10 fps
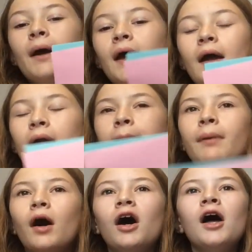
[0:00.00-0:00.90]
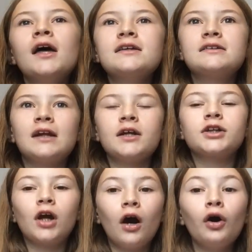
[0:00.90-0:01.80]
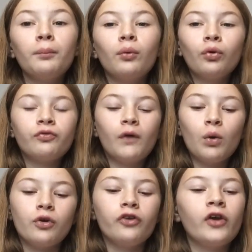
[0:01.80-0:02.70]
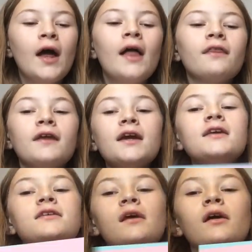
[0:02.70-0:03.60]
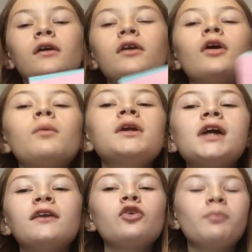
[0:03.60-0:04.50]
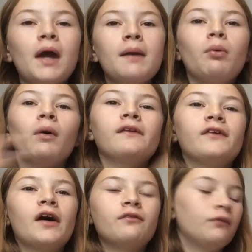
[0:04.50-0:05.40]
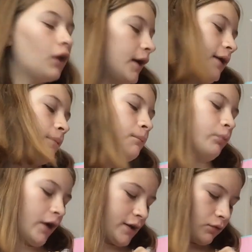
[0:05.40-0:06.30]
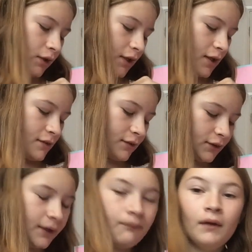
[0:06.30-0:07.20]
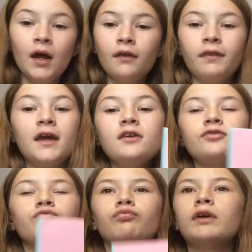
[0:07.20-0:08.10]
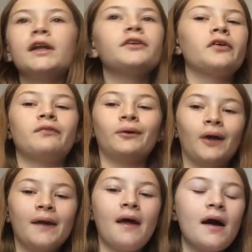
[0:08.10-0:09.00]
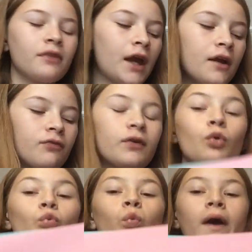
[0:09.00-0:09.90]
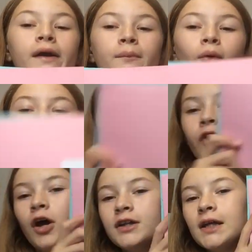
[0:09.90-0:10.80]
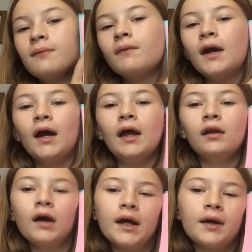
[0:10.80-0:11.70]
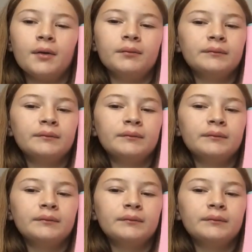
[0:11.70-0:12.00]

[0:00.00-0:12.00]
paper / cardboard folders. These, you know when you get those paper ones that like can break really easily? These really don't feel like that. They feel way more sturdy, and like,